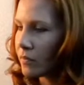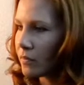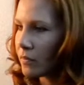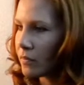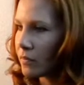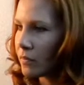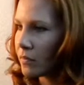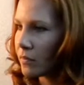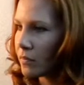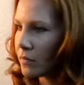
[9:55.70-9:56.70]

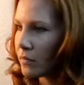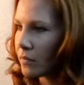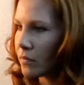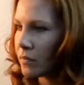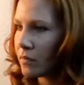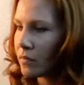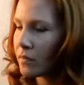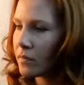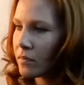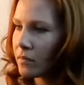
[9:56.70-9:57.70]

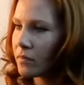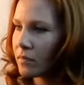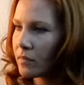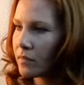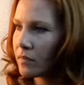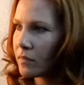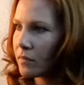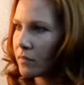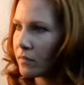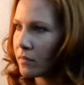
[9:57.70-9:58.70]

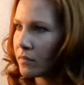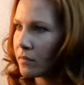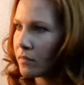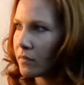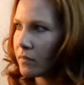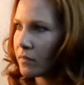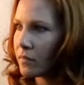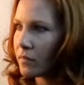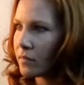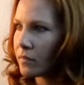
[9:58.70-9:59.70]

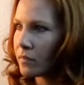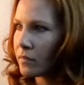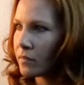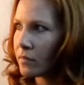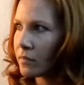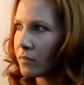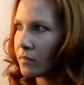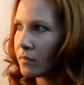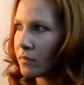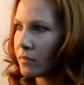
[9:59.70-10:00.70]

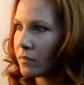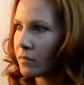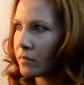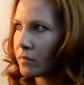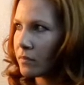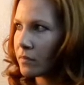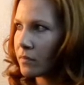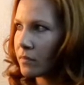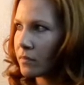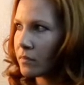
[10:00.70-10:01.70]

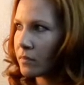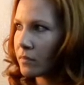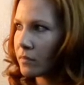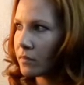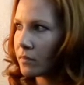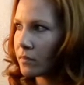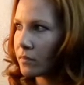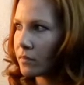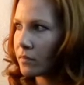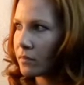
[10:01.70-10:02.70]

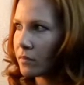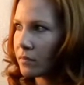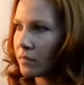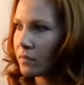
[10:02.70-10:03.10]
(silent)